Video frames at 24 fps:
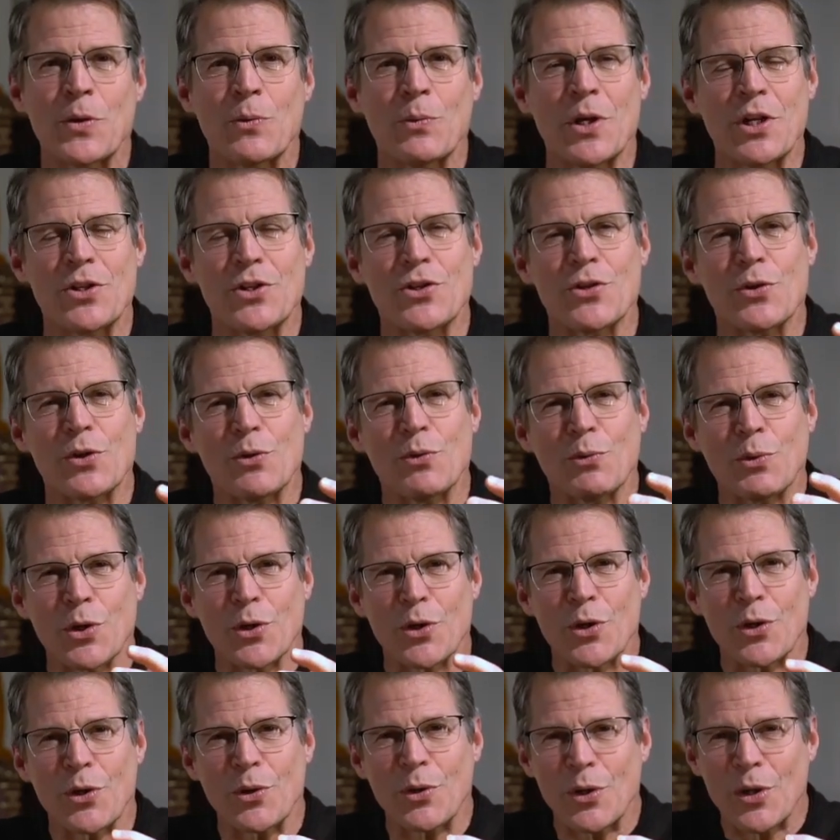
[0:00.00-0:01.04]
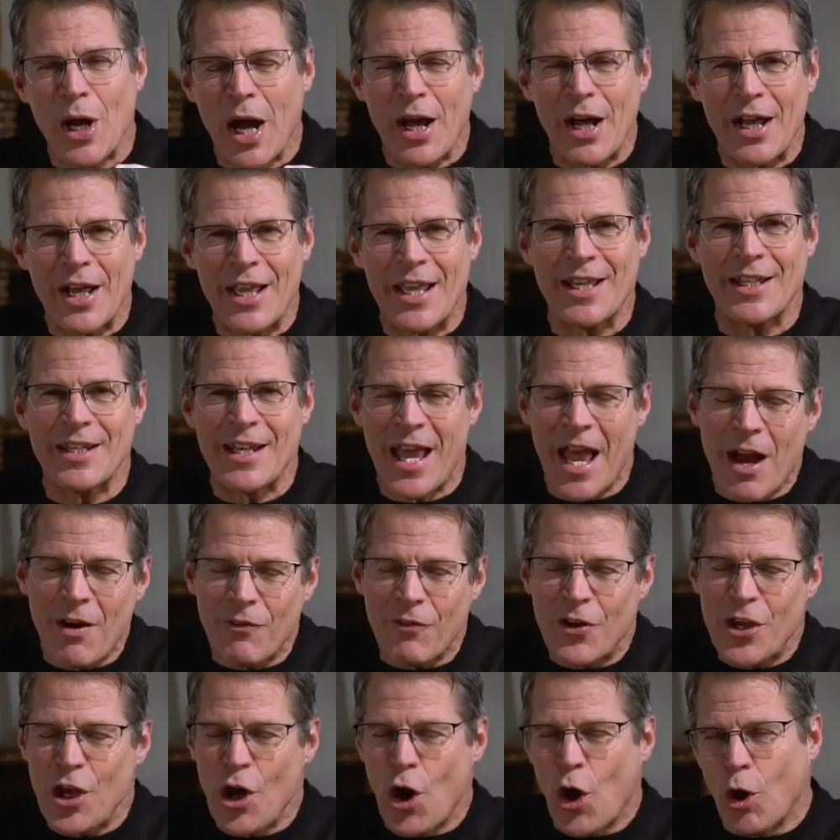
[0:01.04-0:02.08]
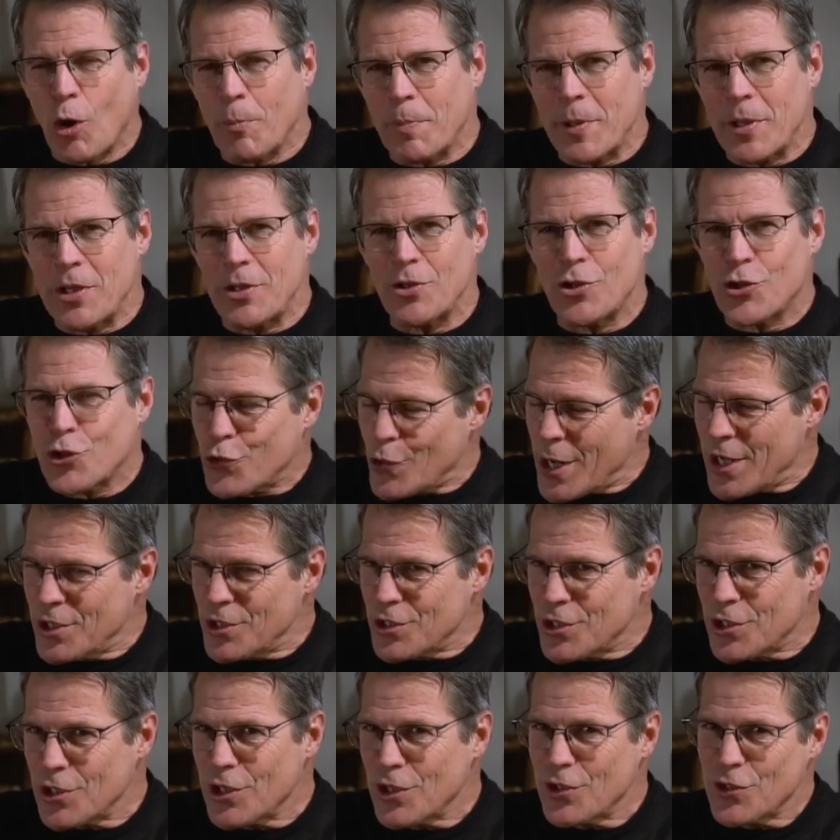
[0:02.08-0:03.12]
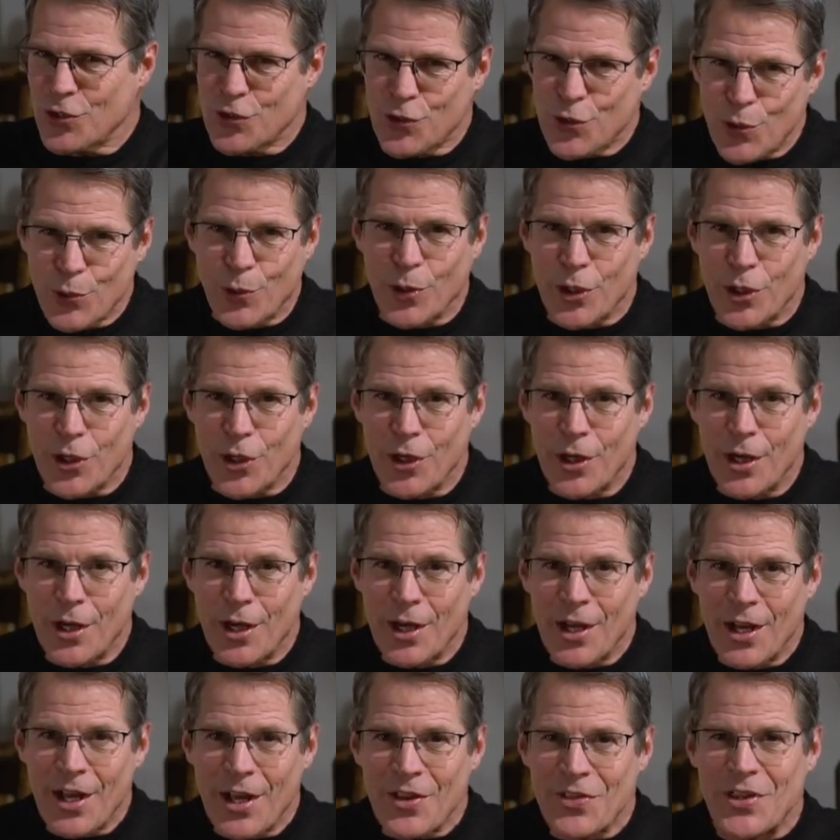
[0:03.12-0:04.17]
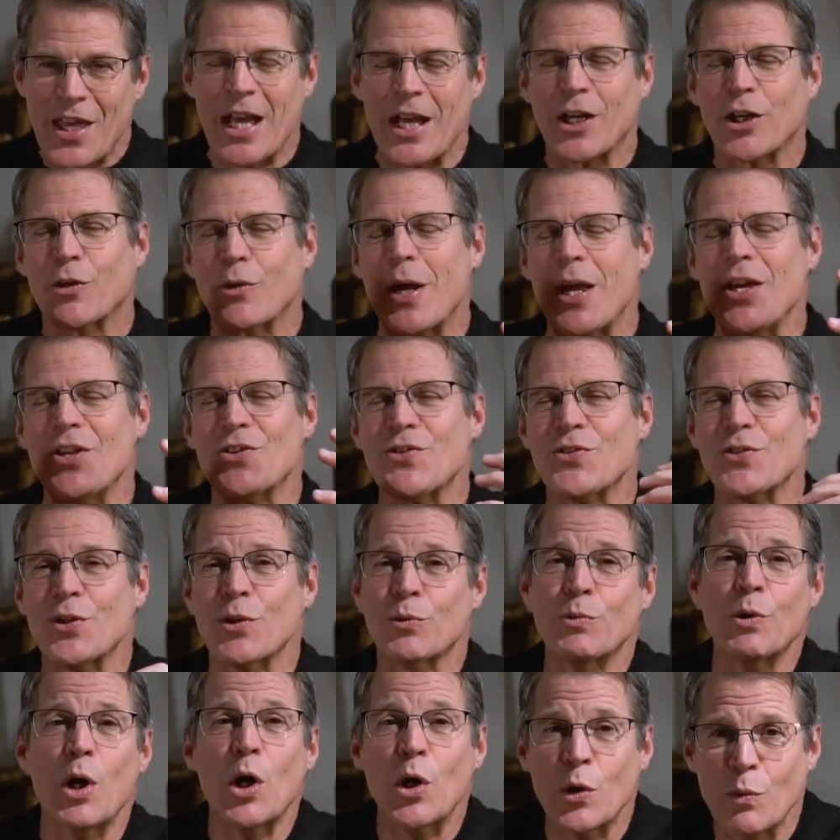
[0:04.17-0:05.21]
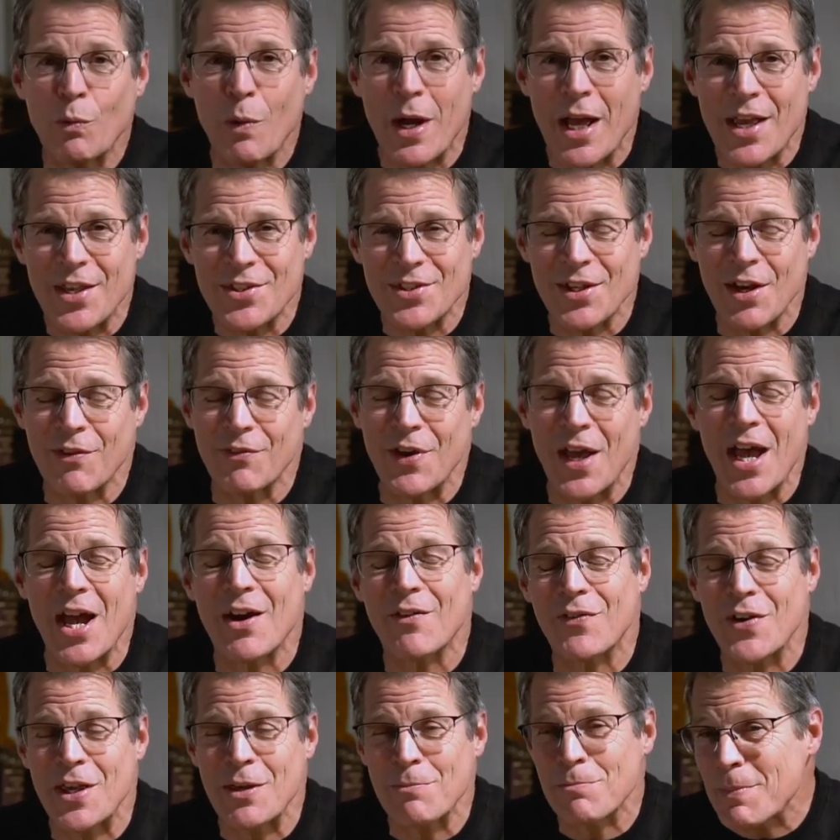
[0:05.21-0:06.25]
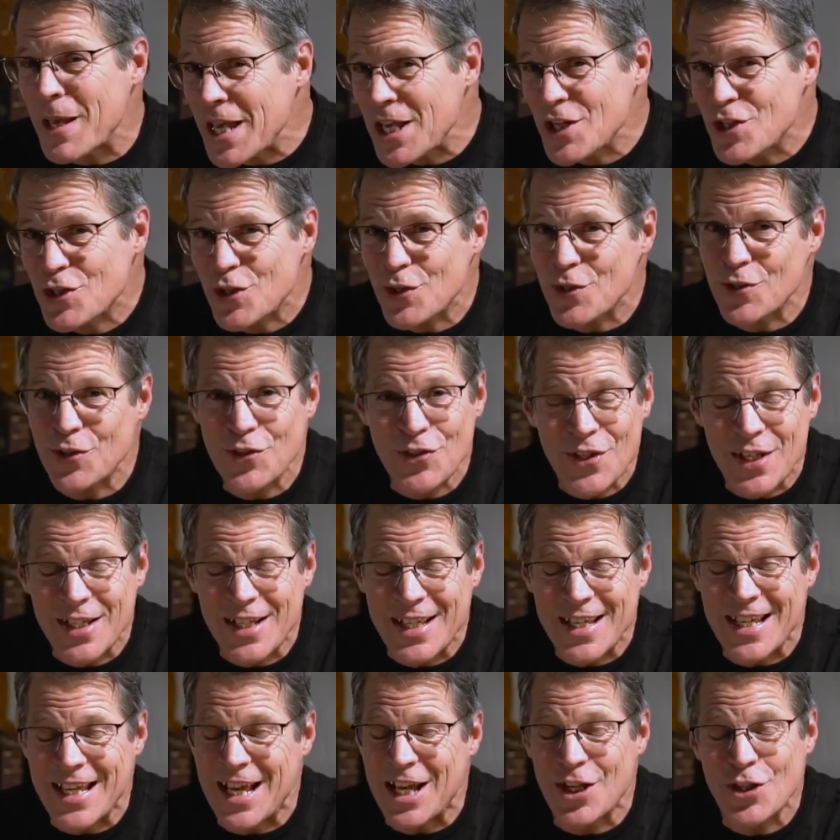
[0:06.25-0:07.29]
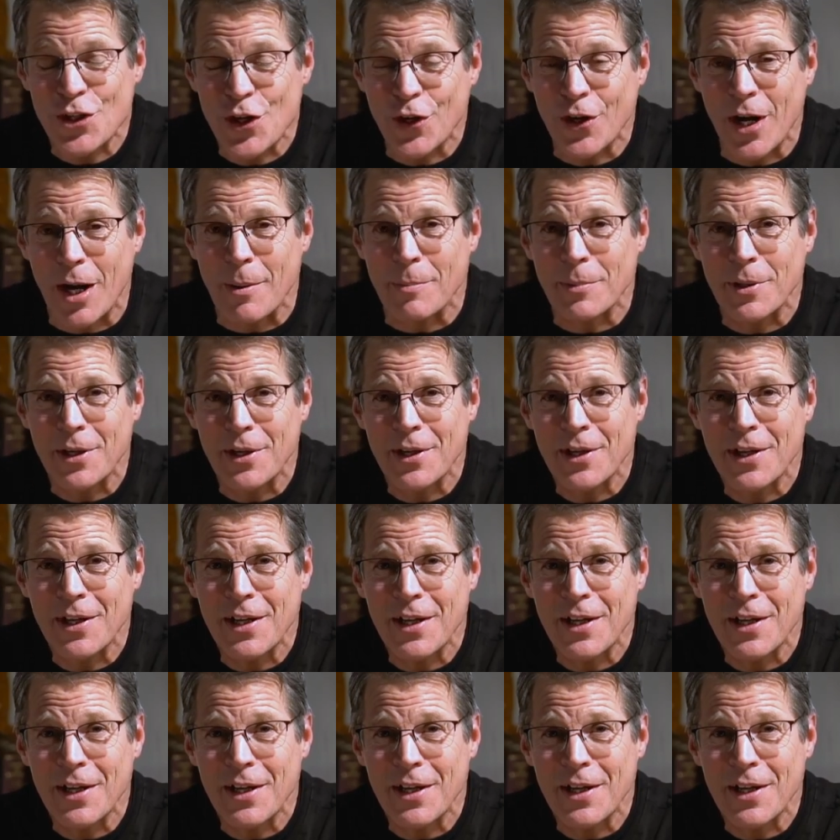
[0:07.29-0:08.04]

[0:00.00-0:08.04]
which were in every open trench sewer that graced the roadways of every major city in Europe.